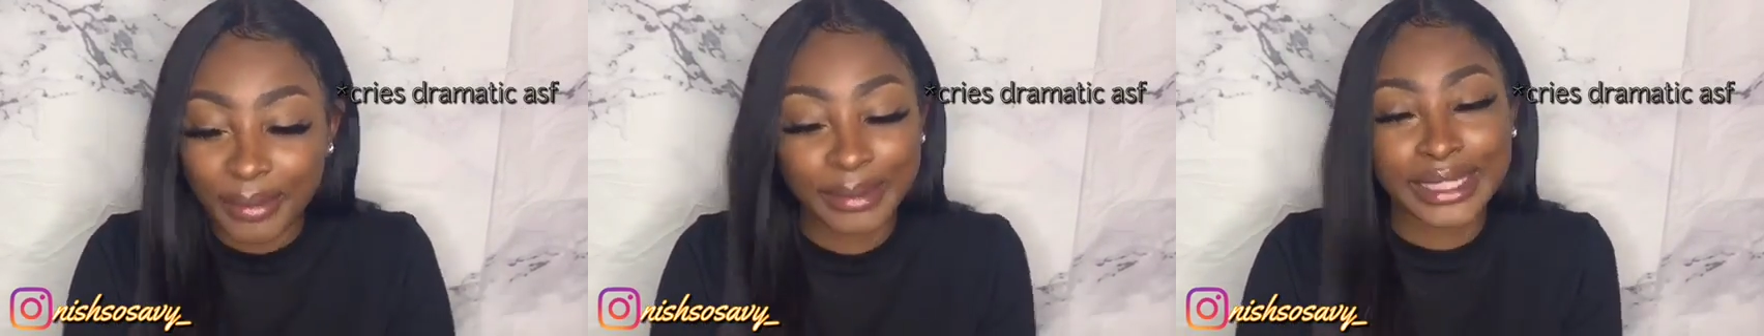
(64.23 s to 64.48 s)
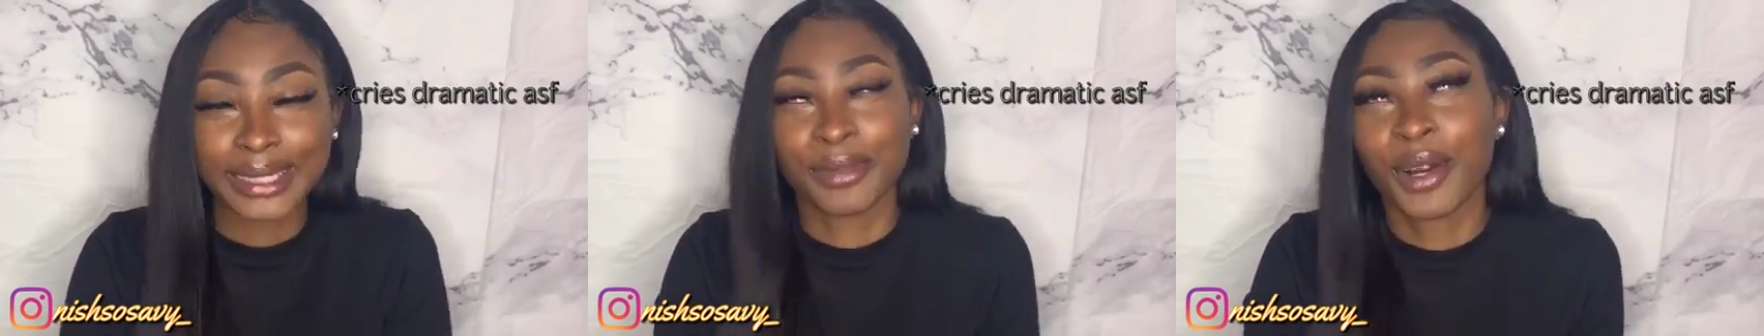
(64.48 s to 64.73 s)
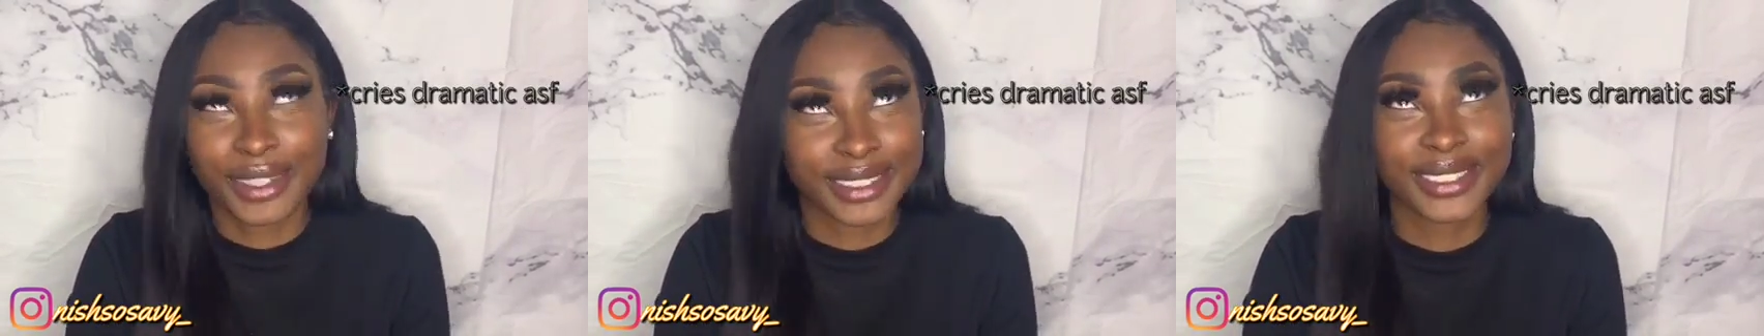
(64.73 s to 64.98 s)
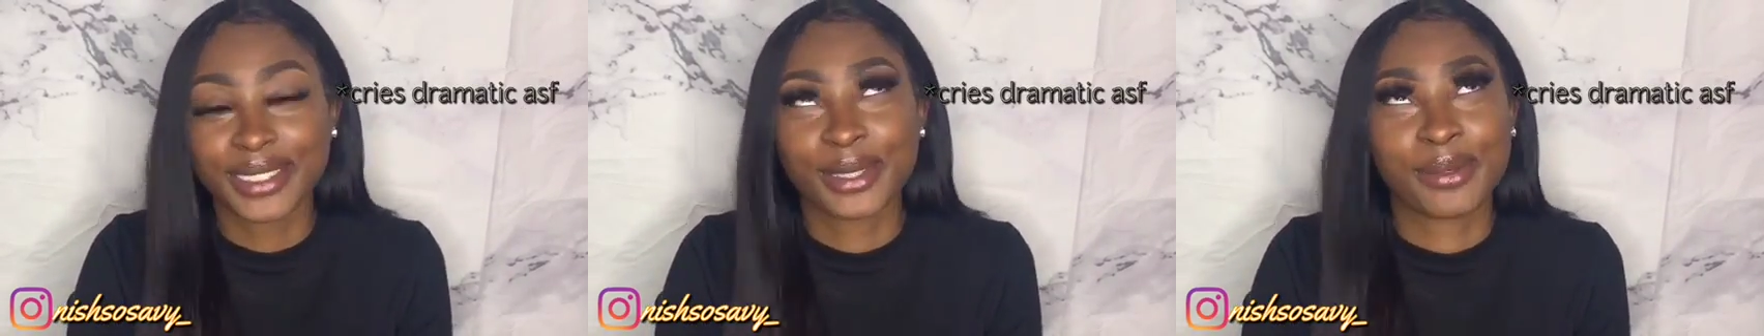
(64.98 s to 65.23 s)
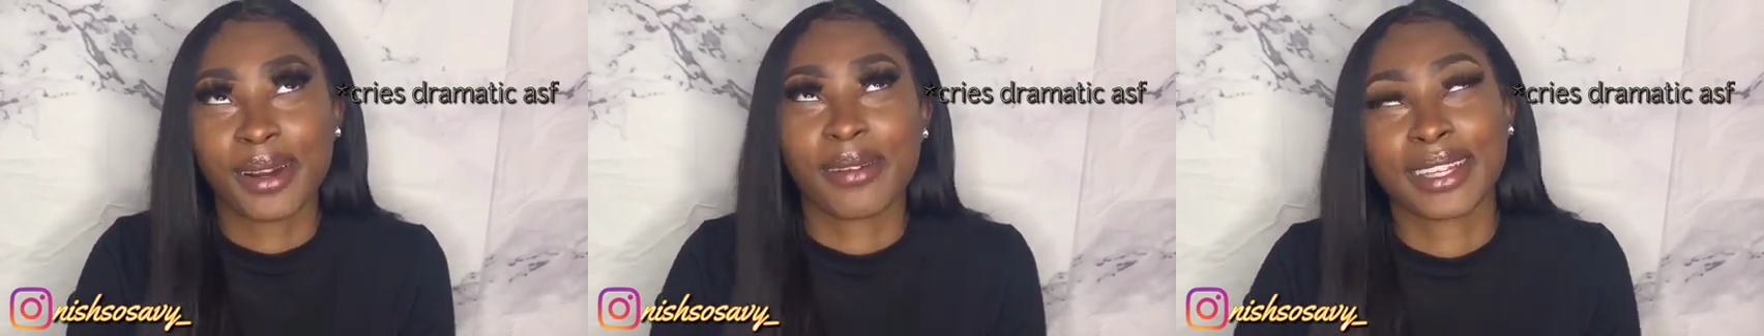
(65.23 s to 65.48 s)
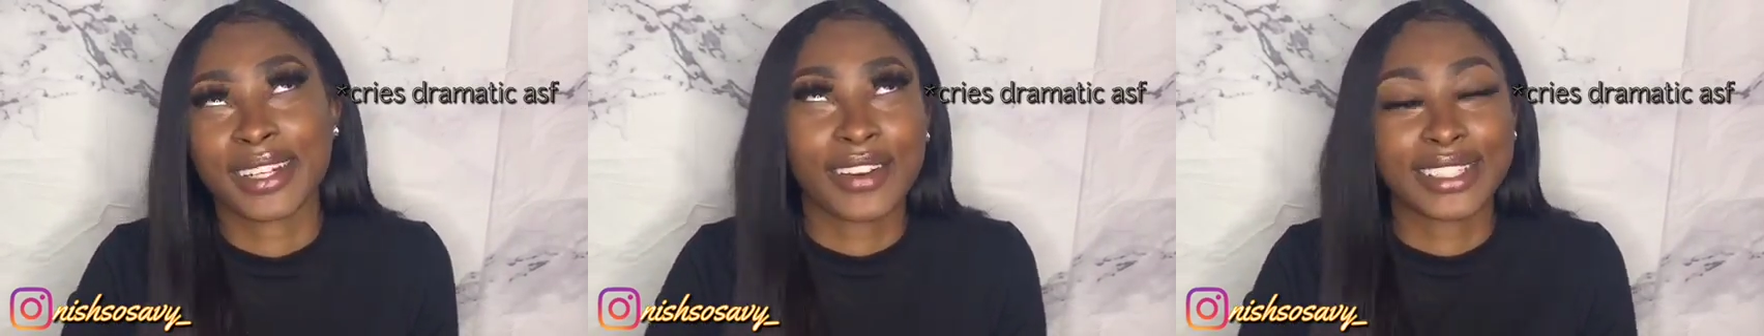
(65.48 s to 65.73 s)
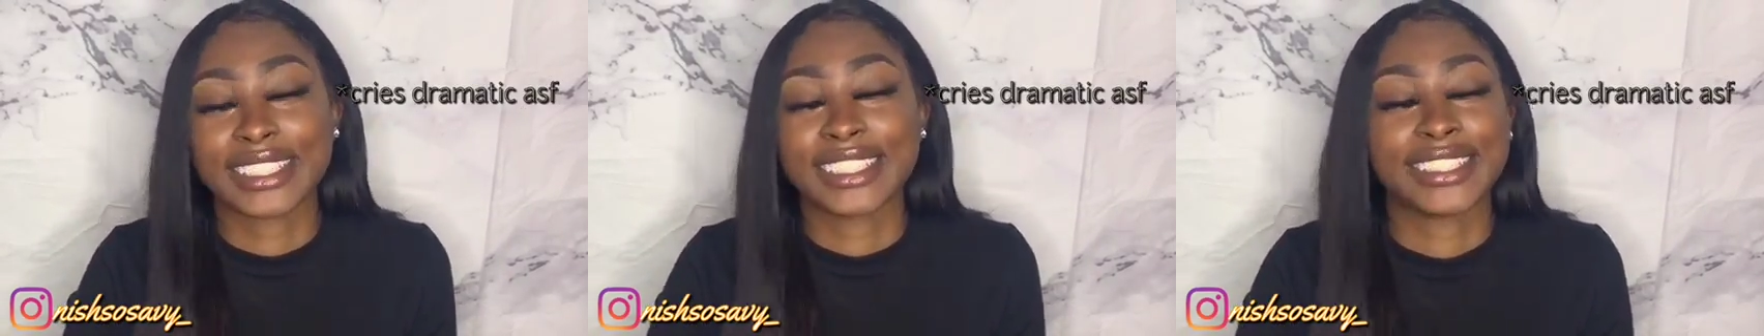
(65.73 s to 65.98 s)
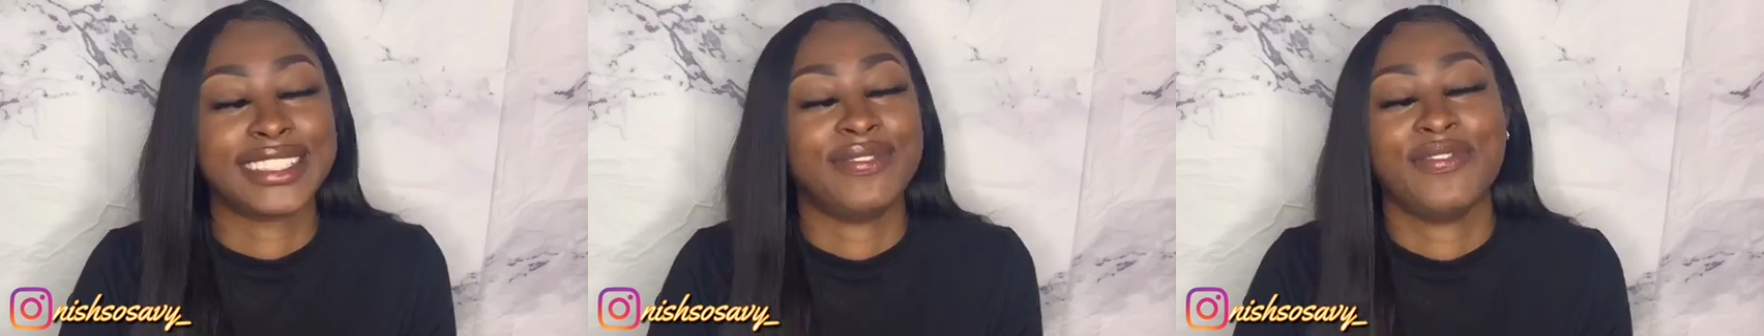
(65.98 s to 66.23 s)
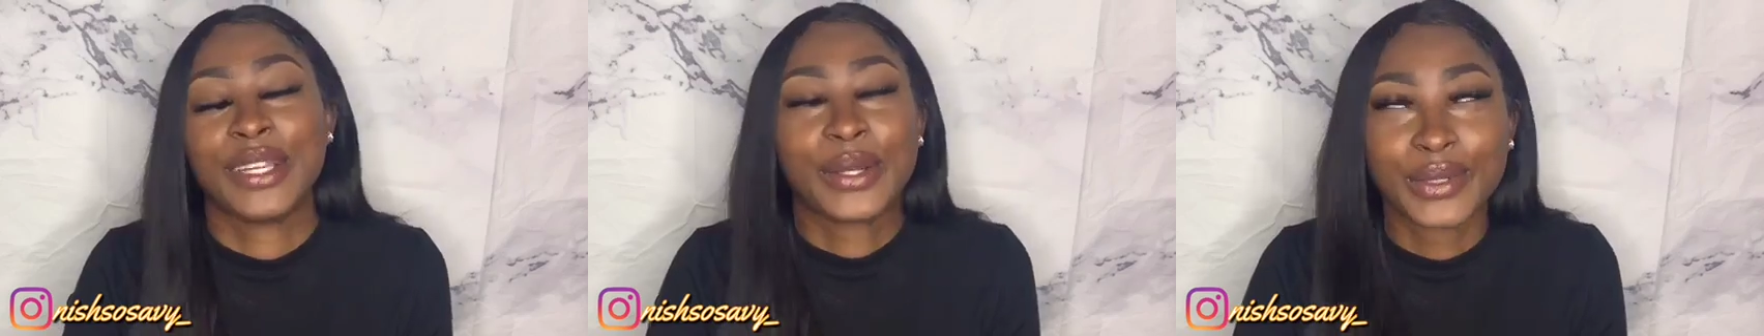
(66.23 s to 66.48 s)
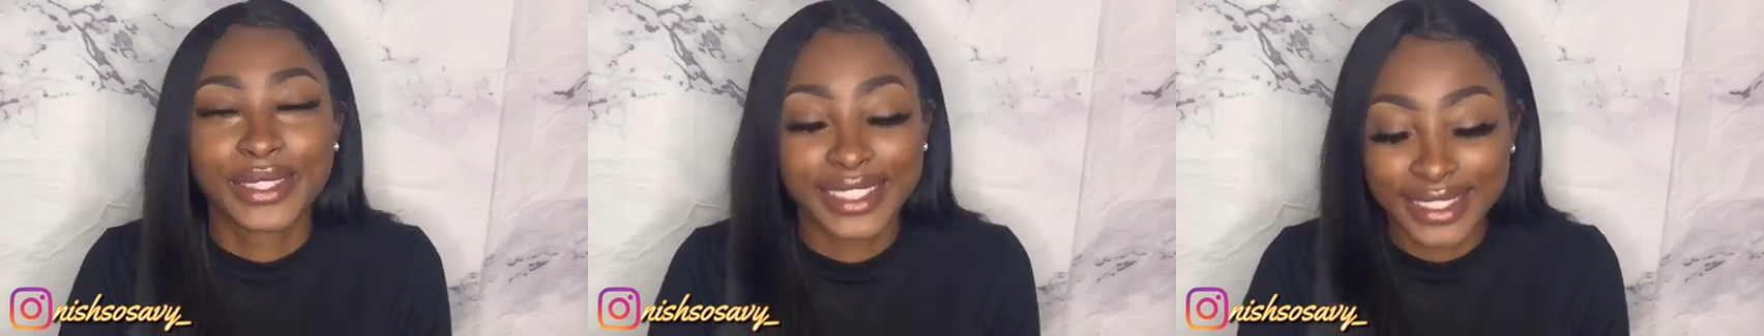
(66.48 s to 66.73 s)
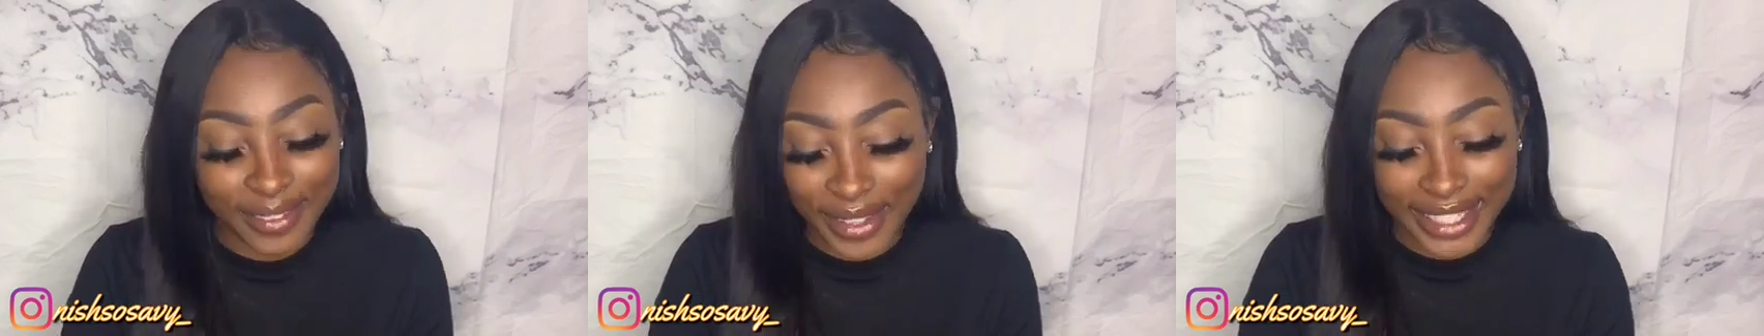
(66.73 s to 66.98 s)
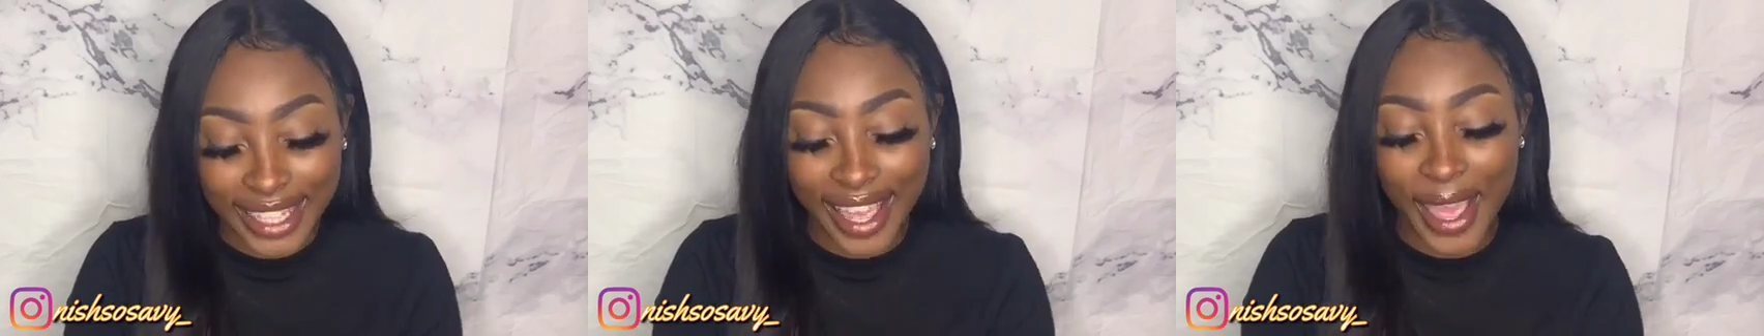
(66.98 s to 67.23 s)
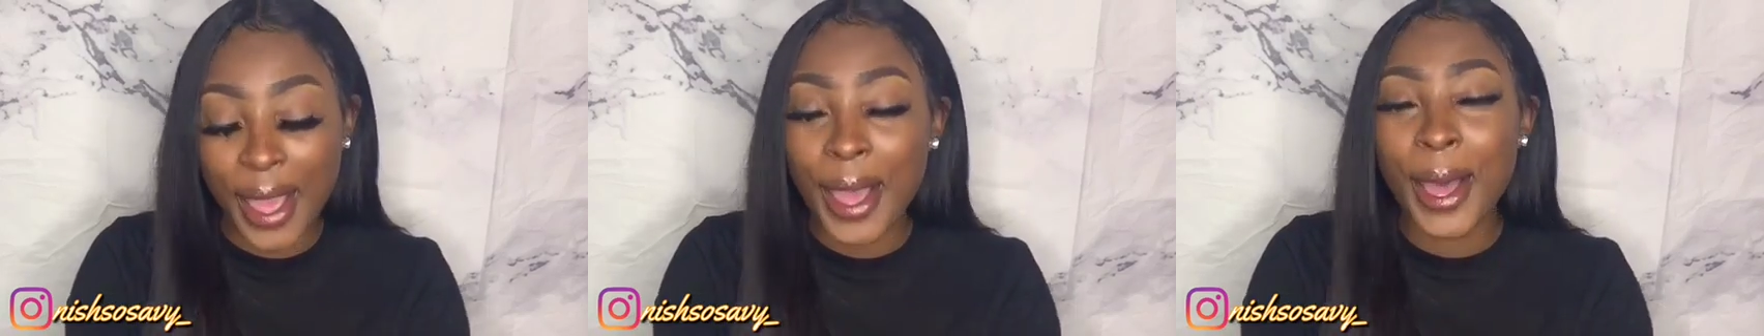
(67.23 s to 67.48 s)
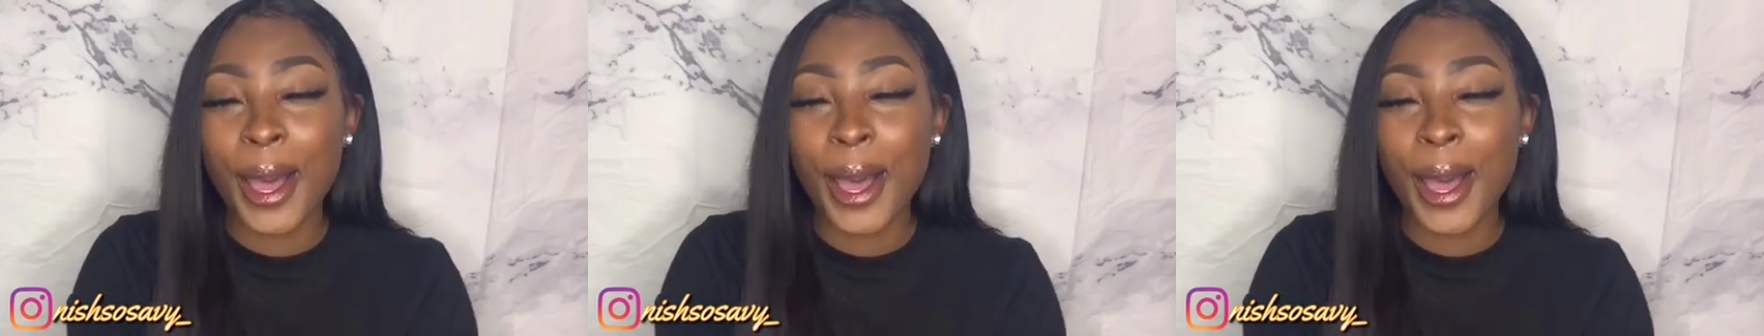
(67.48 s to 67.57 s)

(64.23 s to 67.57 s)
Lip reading: I'm a small YouTuber, I'm getting all these views and stuff like that.